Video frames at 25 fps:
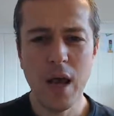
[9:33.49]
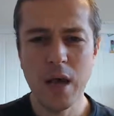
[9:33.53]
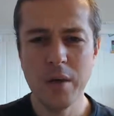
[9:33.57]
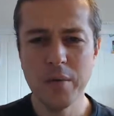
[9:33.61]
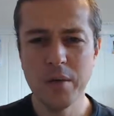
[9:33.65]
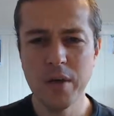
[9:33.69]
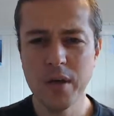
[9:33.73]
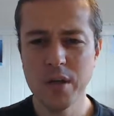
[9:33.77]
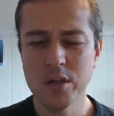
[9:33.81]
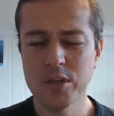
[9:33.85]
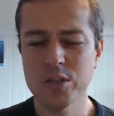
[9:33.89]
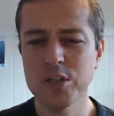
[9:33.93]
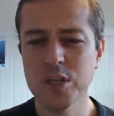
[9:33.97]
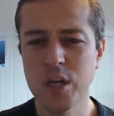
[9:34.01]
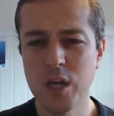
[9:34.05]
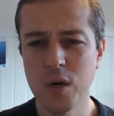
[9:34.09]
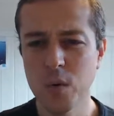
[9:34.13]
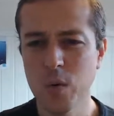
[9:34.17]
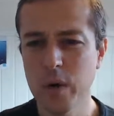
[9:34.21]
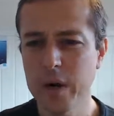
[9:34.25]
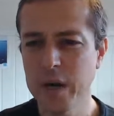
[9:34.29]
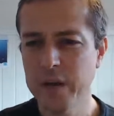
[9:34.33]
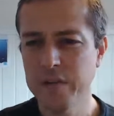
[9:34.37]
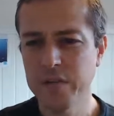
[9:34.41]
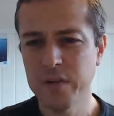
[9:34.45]
I'm gonna share
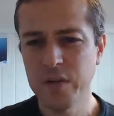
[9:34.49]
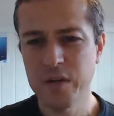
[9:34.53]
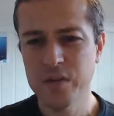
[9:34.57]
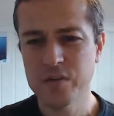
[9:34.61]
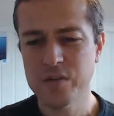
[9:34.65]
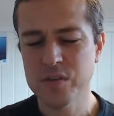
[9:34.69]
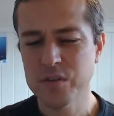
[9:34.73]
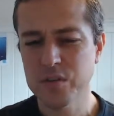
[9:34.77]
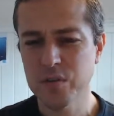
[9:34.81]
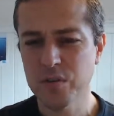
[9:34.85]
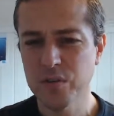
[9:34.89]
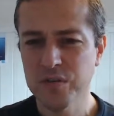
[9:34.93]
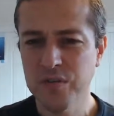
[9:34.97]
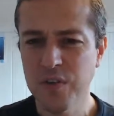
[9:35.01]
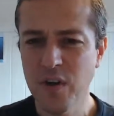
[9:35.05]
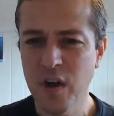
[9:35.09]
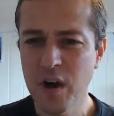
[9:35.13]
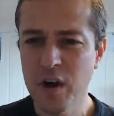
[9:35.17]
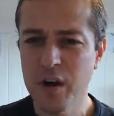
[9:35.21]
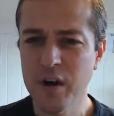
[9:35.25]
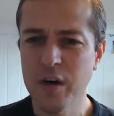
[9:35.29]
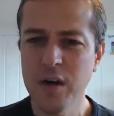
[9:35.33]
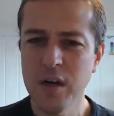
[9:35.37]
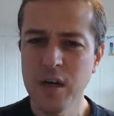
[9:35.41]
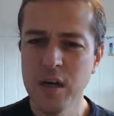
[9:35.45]
what I've learned so
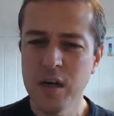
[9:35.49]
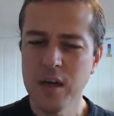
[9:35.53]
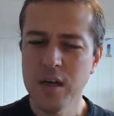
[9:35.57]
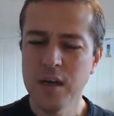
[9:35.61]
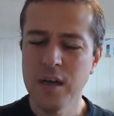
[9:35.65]
far.